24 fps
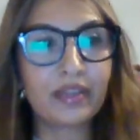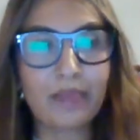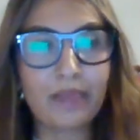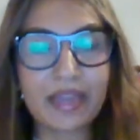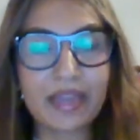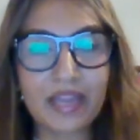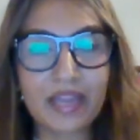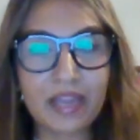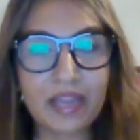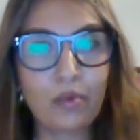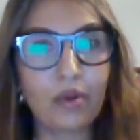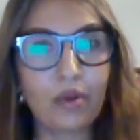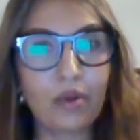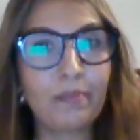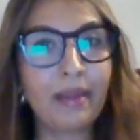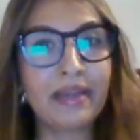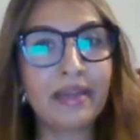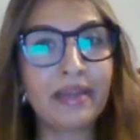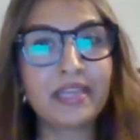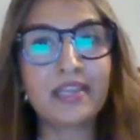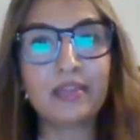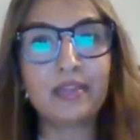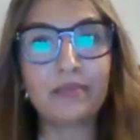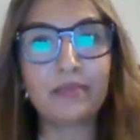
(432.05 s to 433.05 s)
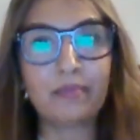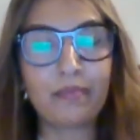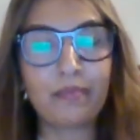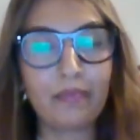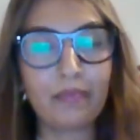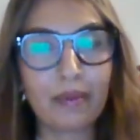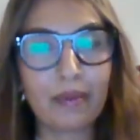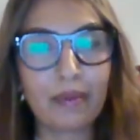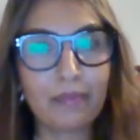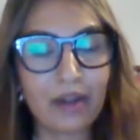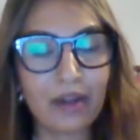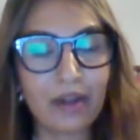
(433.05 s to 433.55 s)
making more money,
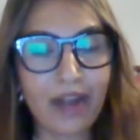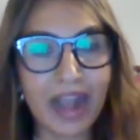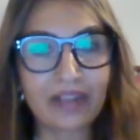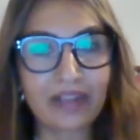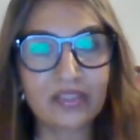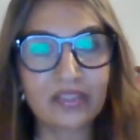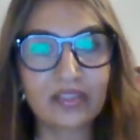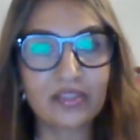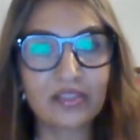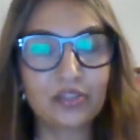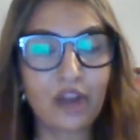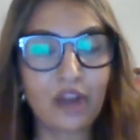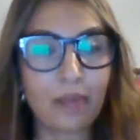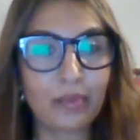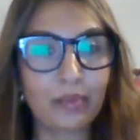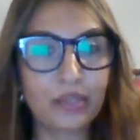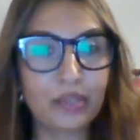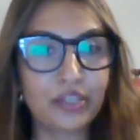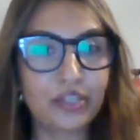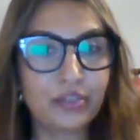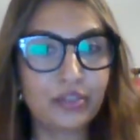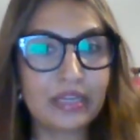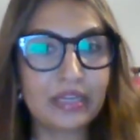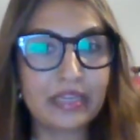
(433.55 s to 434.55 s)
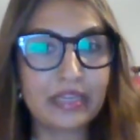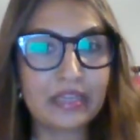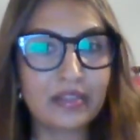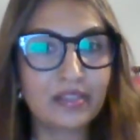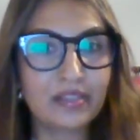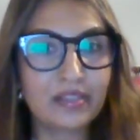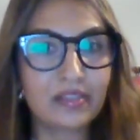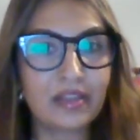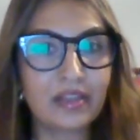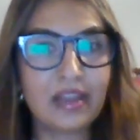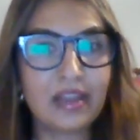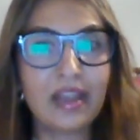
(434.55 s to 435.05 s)
better access to
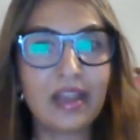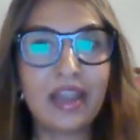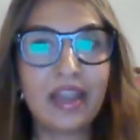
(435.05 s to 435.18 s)
opportunities,